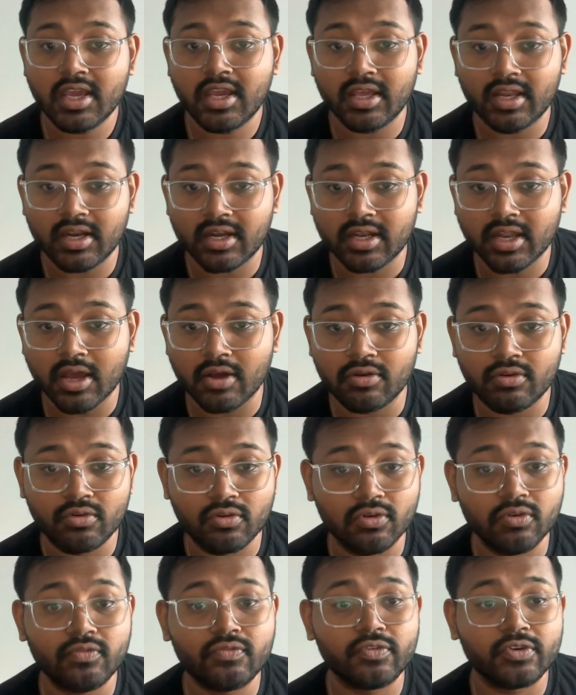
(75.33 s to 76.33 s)
in a town
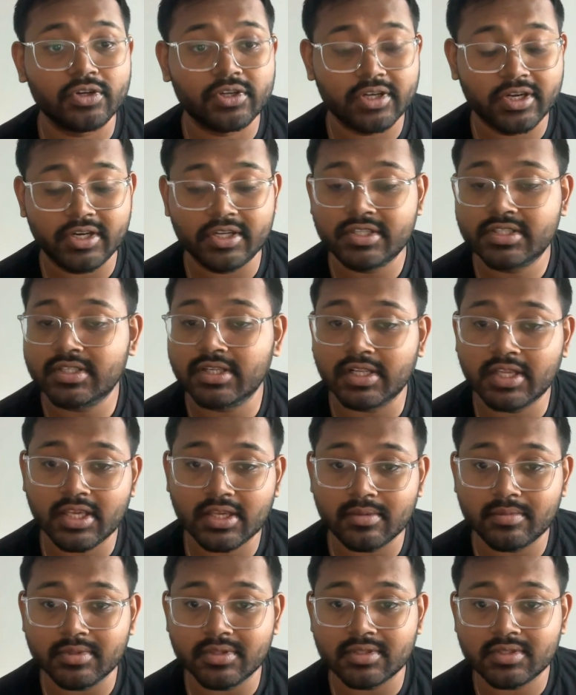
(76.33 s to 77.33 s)
known for traditional
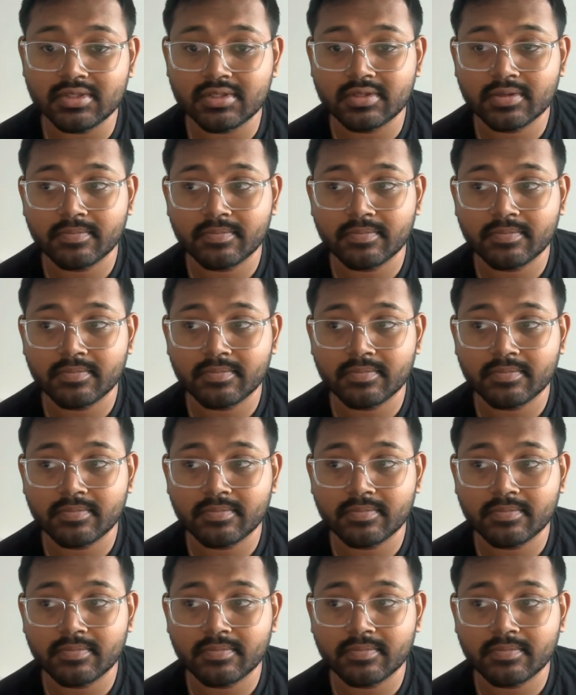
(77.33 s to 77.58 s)
cabins.